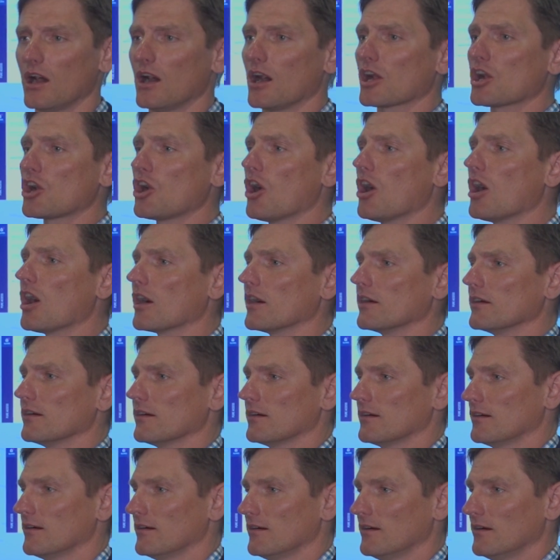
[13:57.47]
a card.
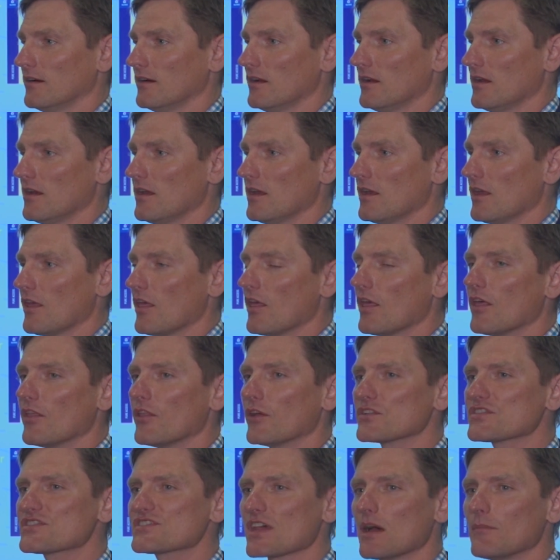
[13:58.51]

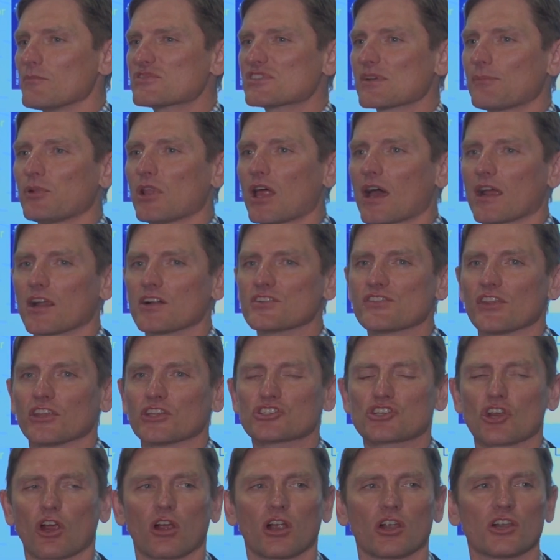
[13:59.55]
There's some suppliers that
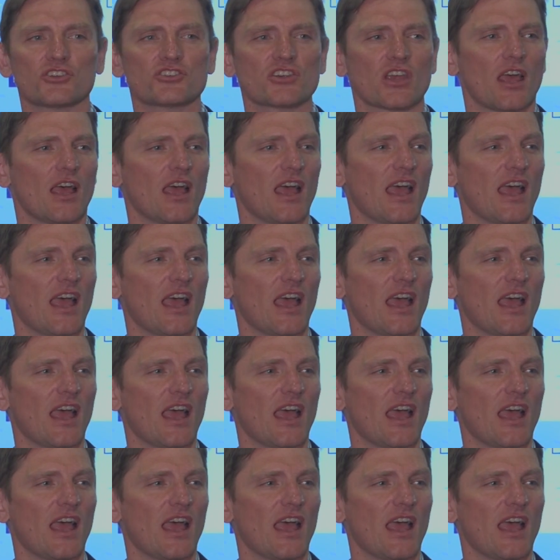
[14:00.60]
charge